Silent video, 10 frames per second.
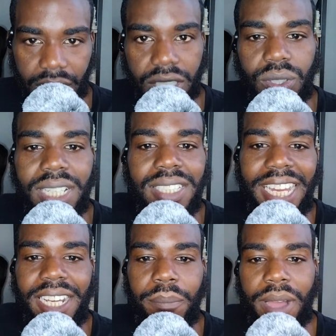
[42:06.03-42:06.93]
So this
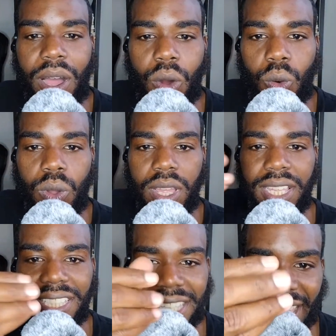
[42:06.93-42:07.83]
ain't about
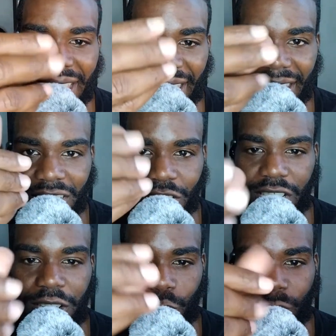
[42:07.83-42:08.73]
cash
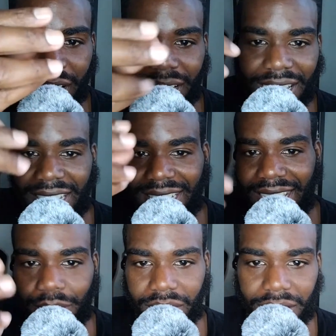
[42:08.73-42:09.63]
and credit and
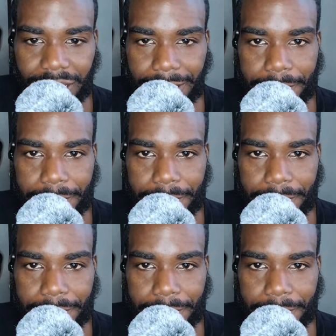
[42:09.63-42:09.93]
debit